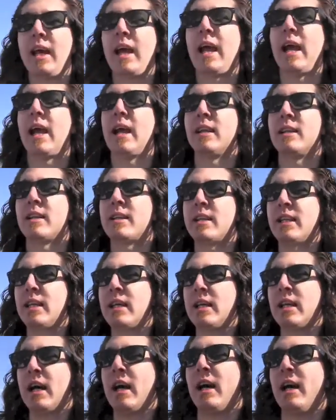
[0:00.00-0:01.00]
and
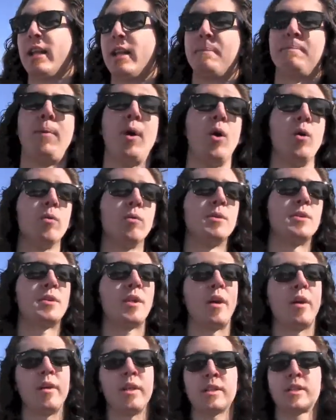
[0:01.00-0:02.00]
the
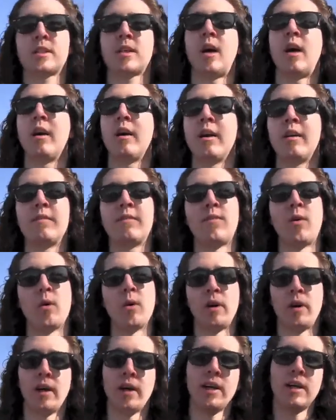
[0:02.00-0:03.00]
bones are discarded
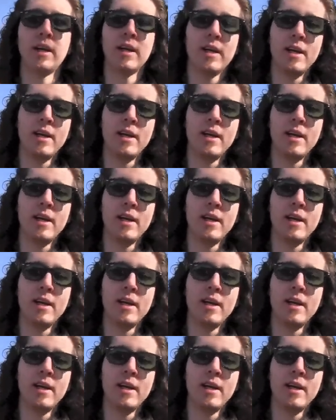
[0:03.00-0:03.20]
for